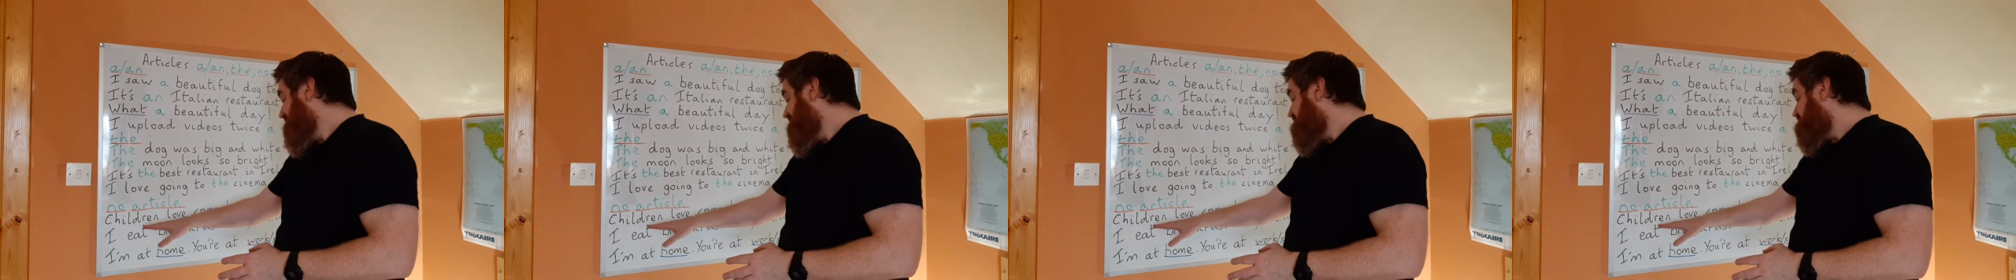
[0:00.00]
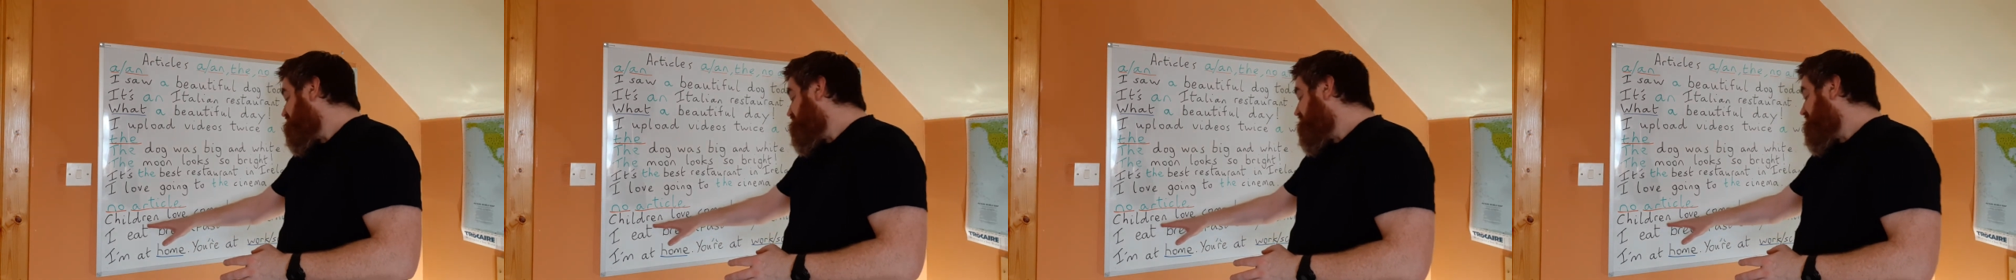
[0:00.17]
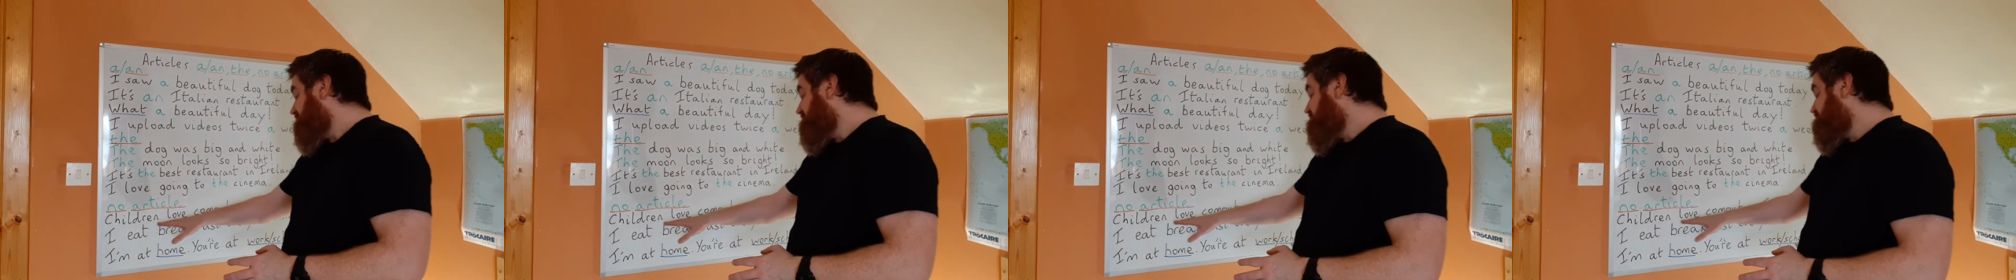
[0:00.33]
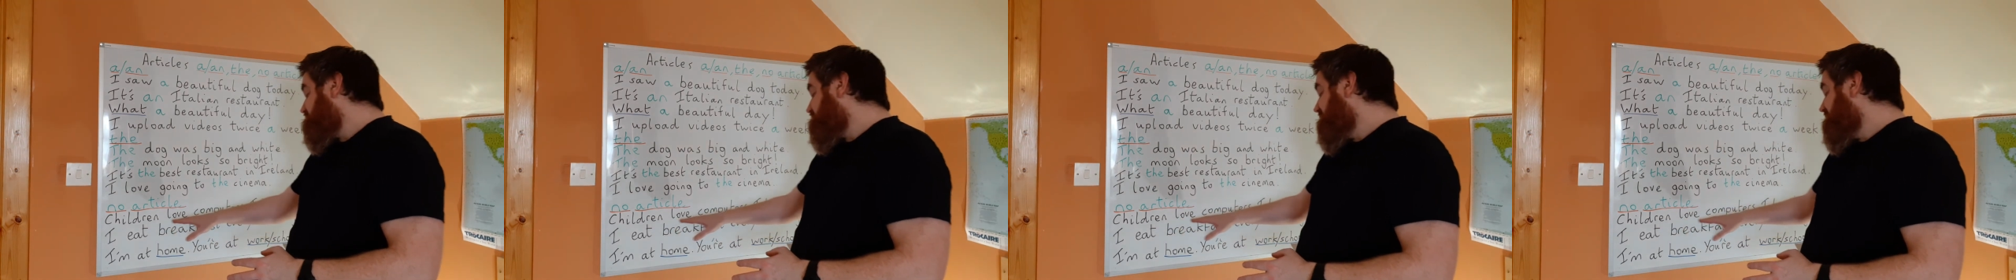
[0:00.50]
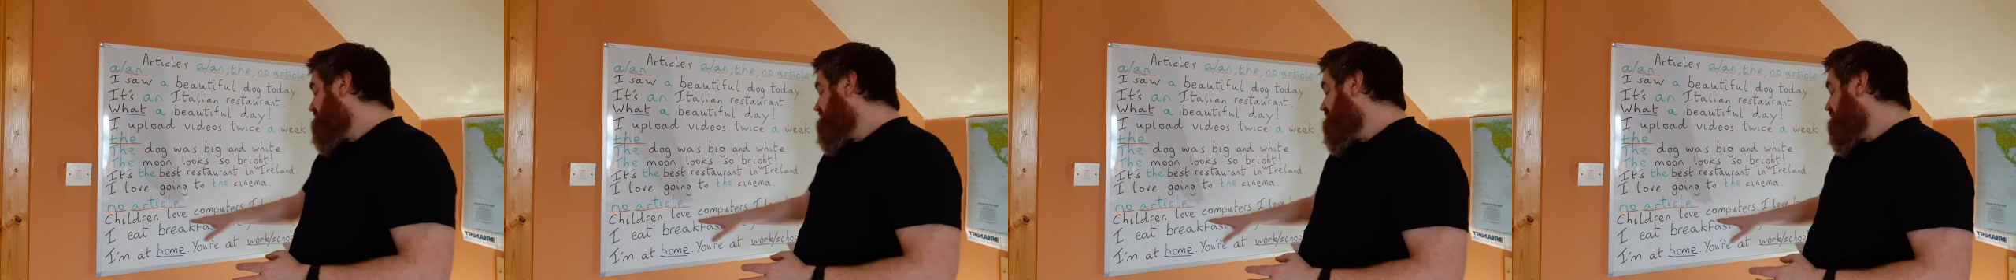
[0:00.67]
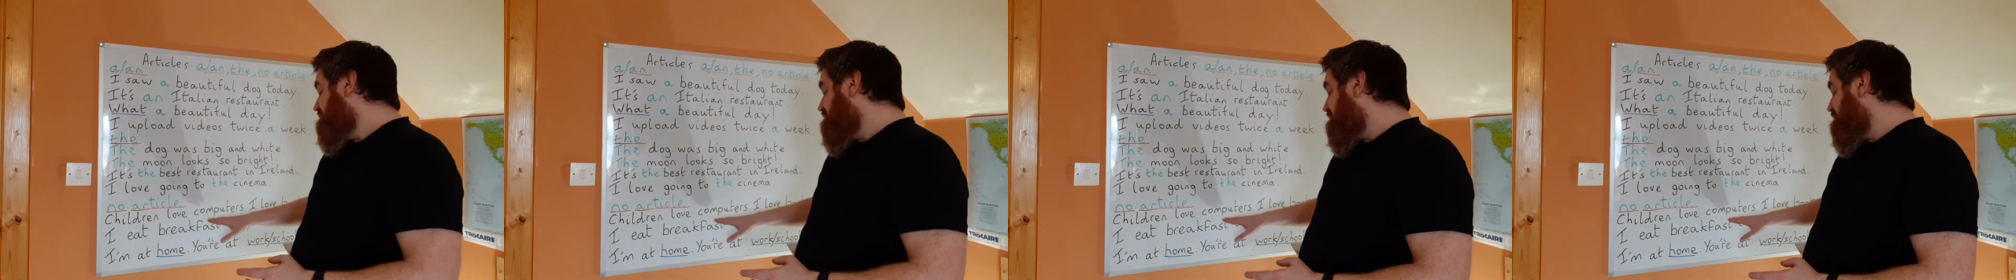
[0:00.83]

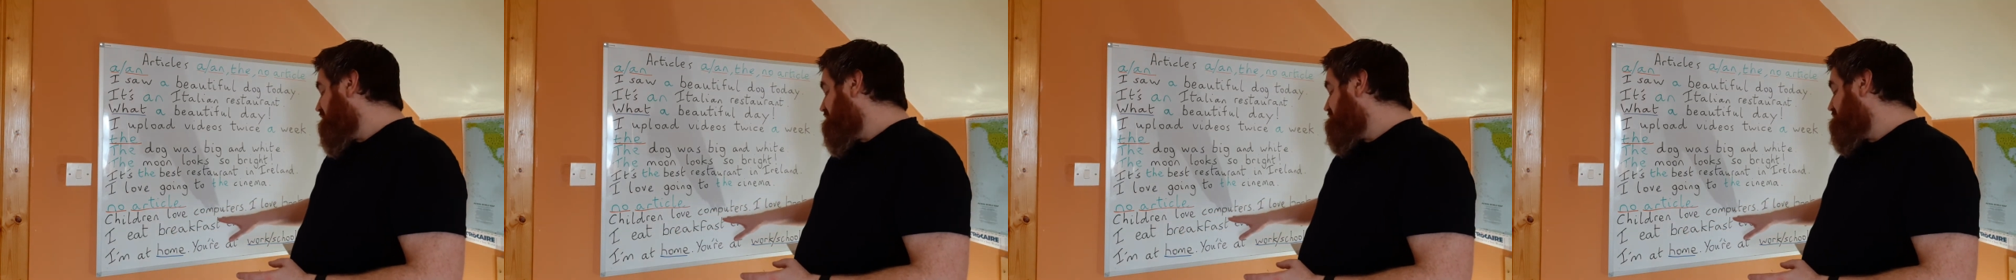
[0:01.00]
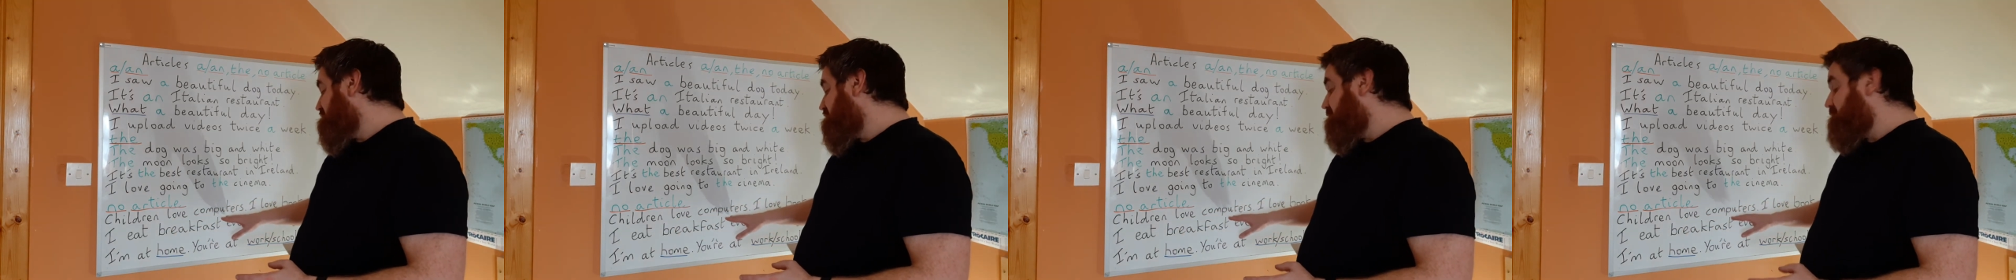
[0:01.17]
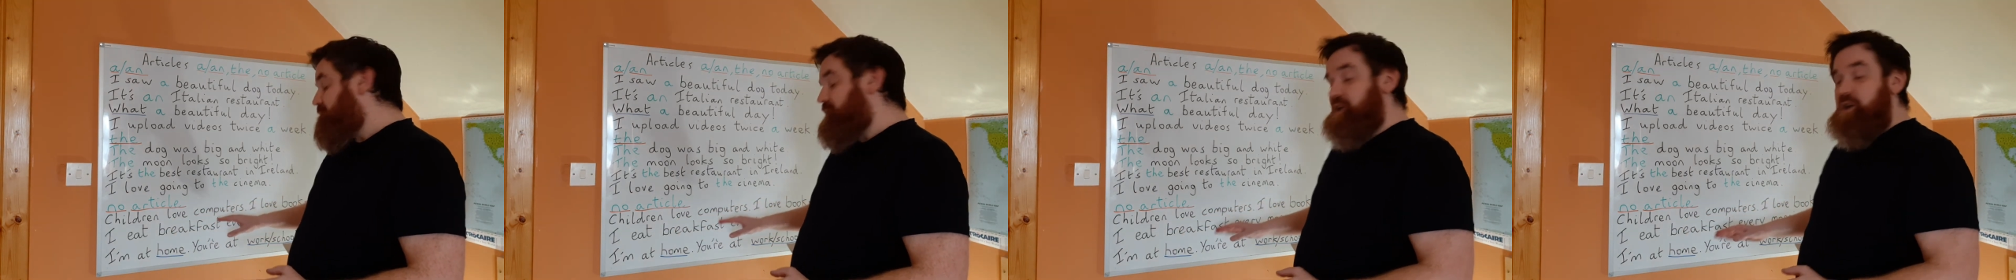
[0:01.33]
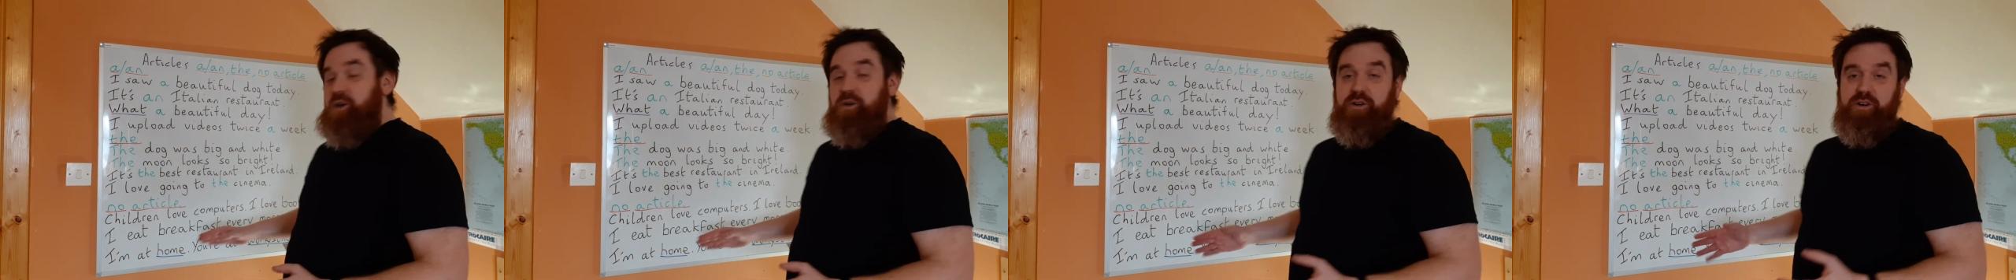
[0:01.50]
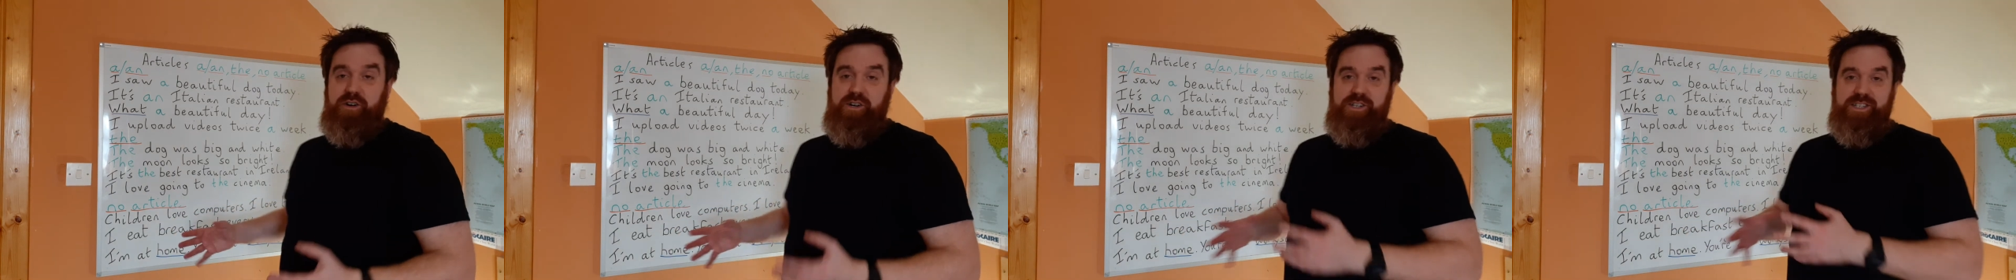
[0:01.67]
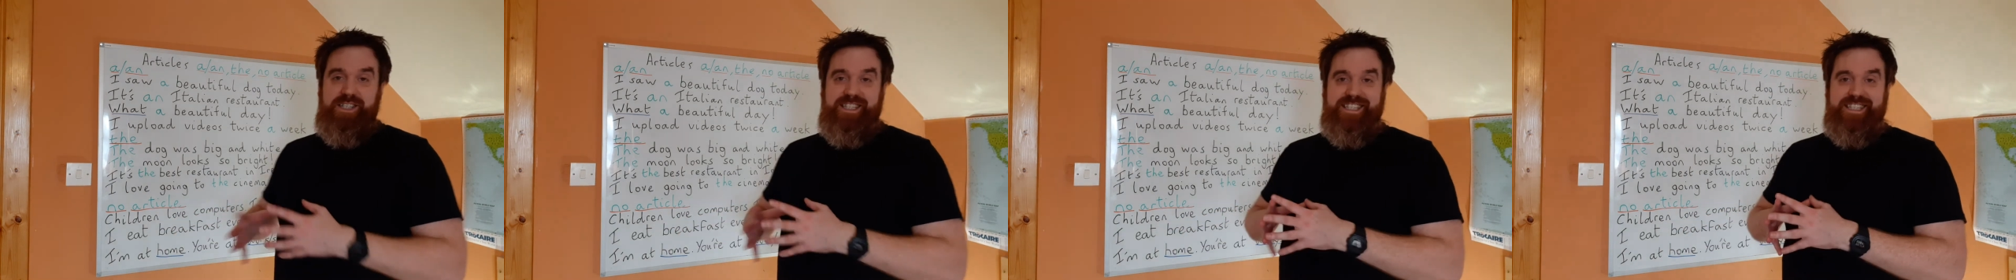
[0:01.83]
Children love
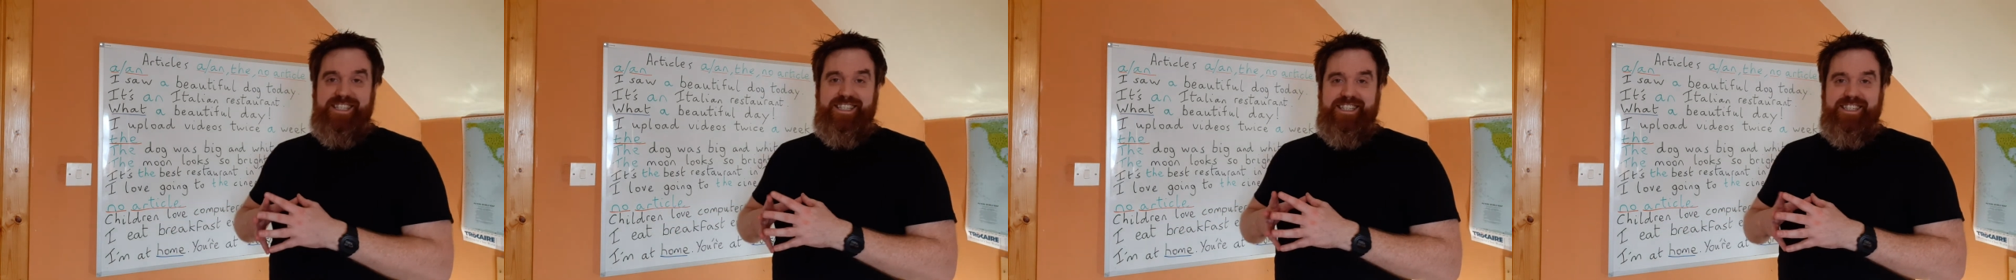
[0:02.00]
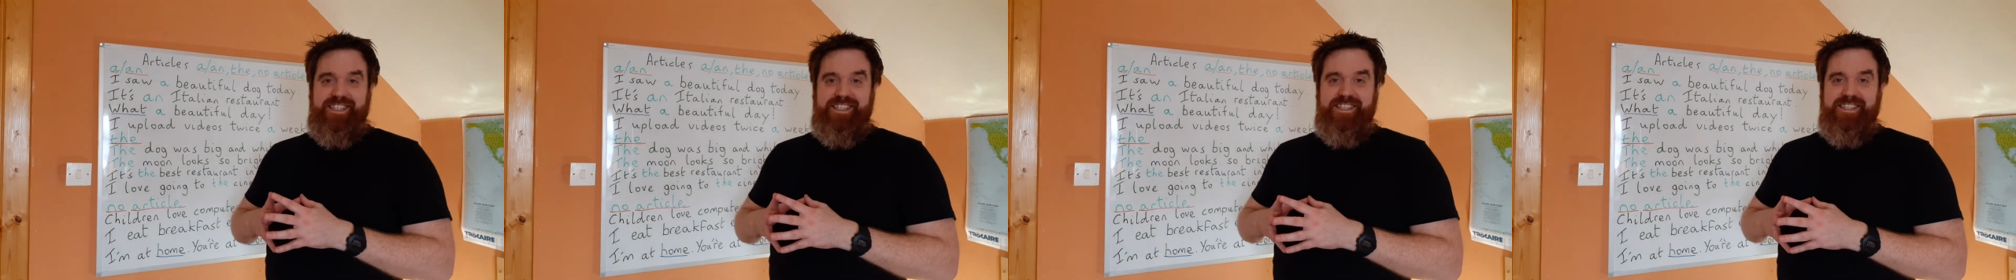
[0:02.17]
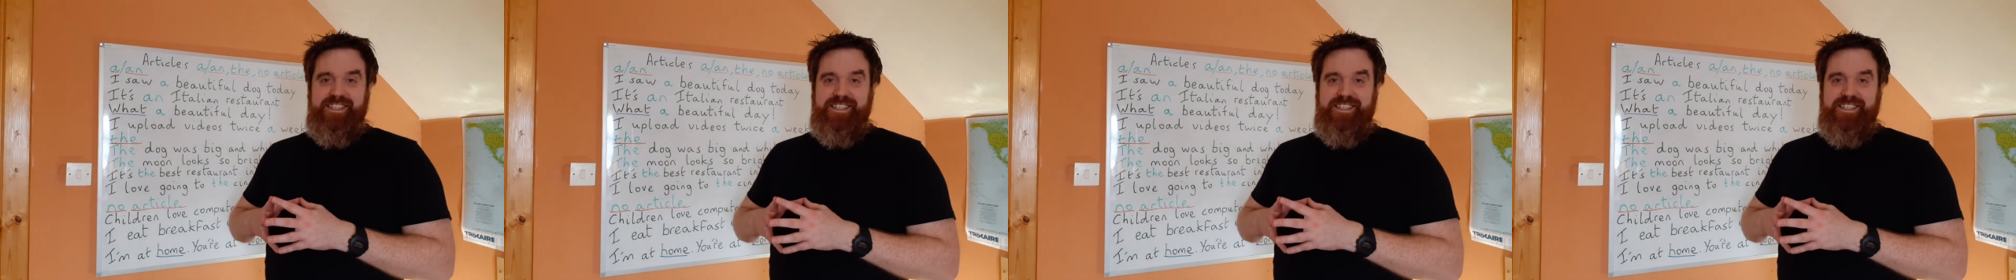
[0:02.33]
computers.